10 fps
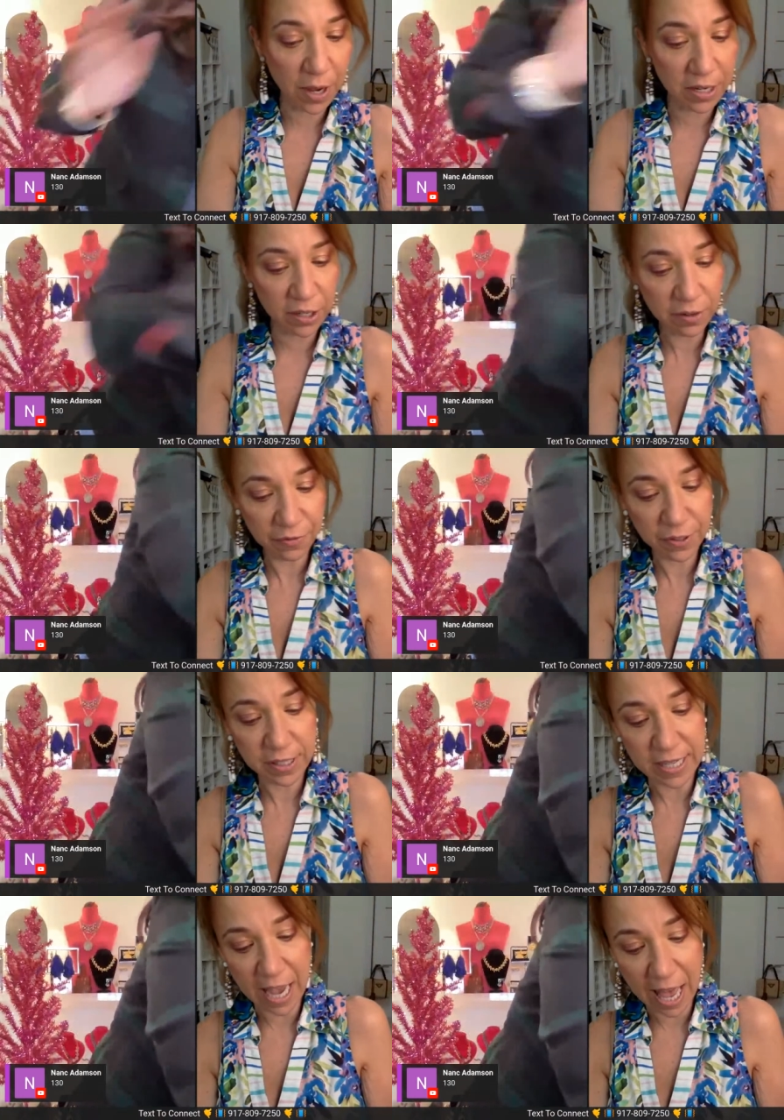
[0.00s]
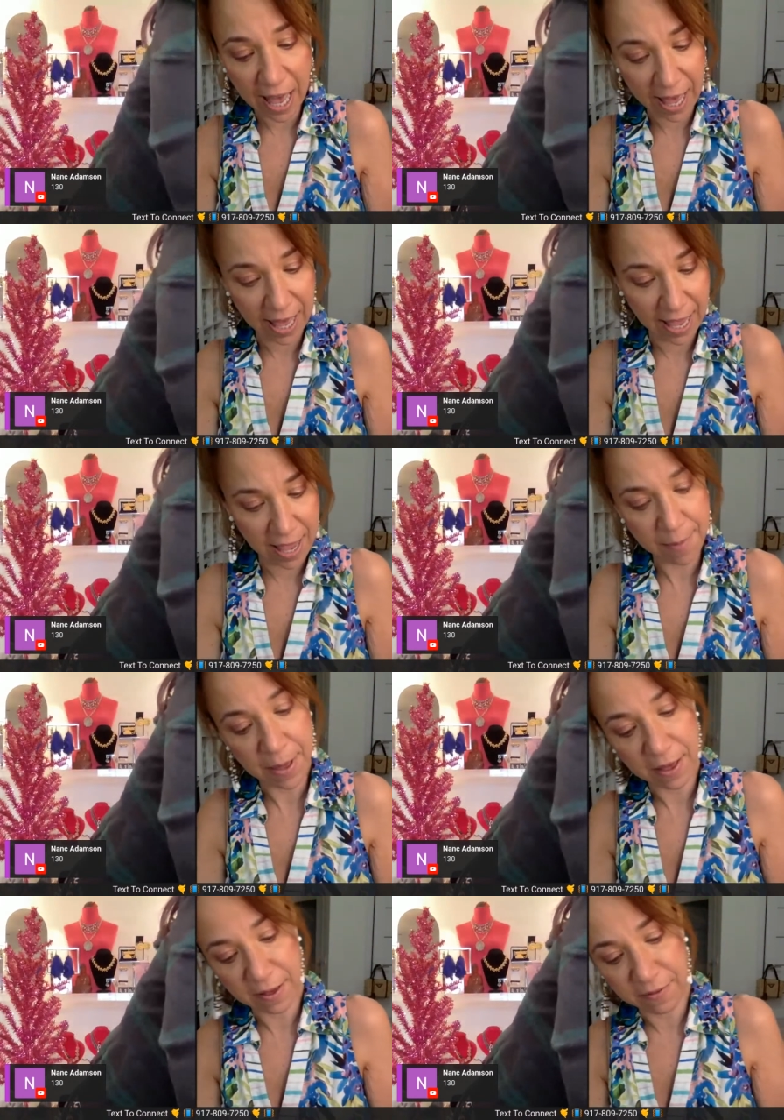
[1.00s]
wonderful
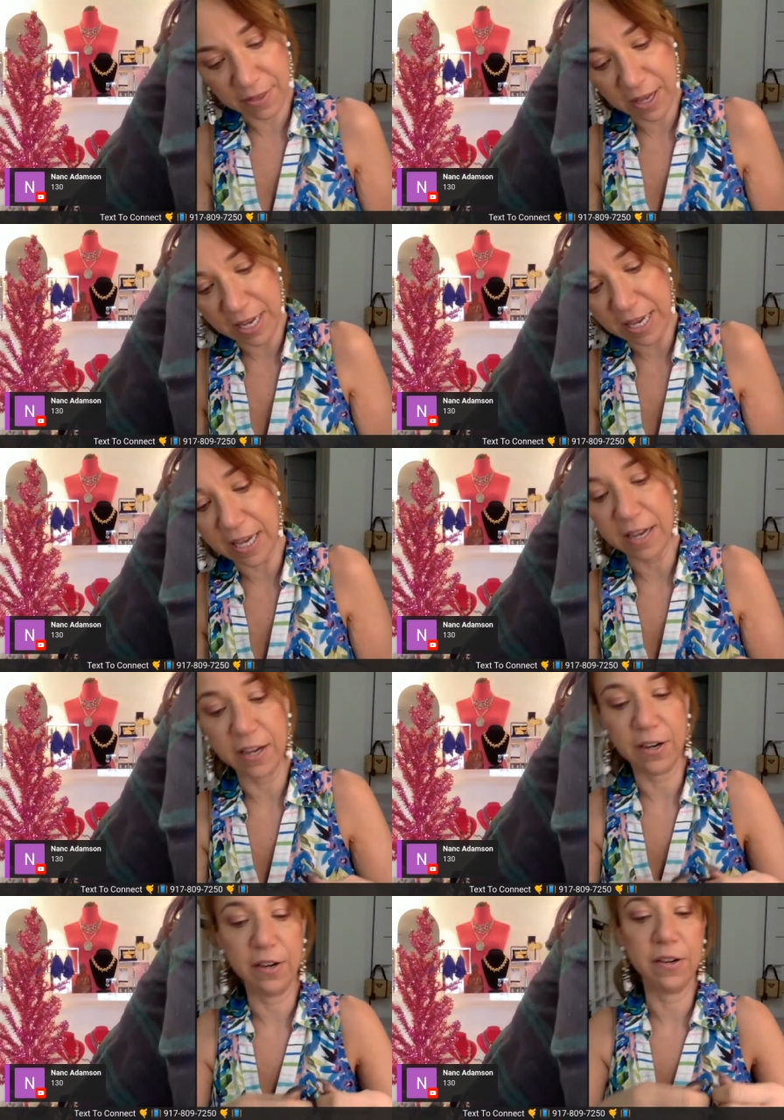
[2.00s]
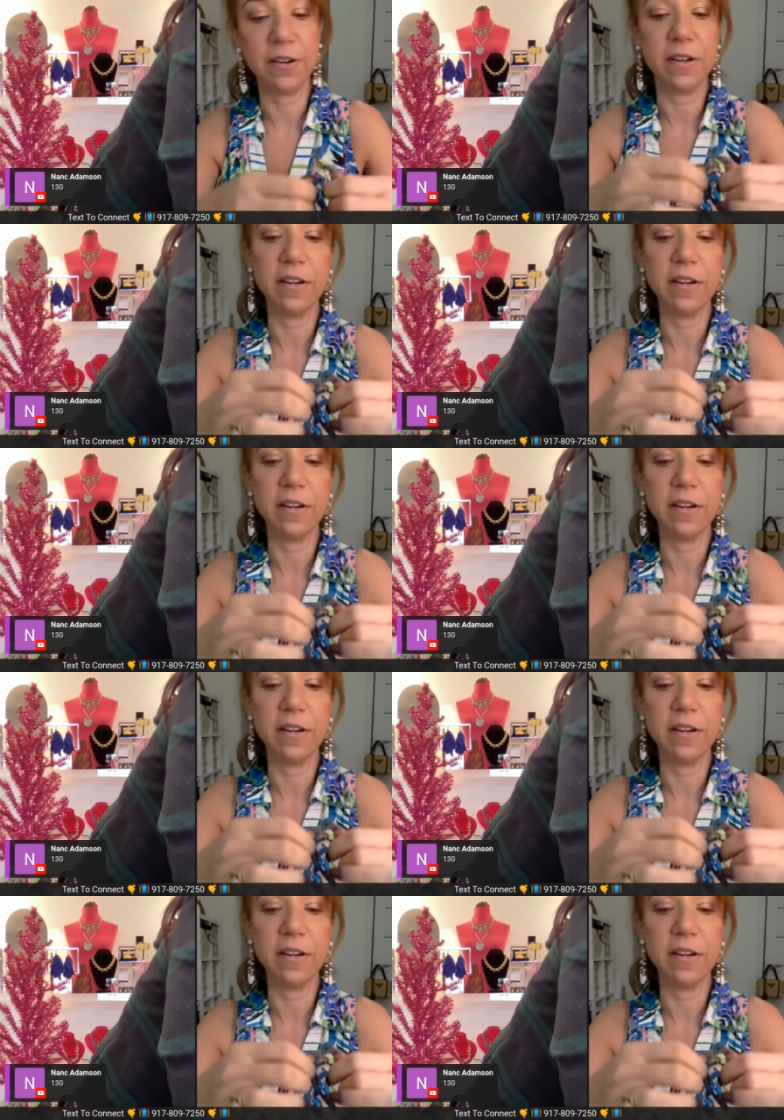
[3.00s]
time of the year.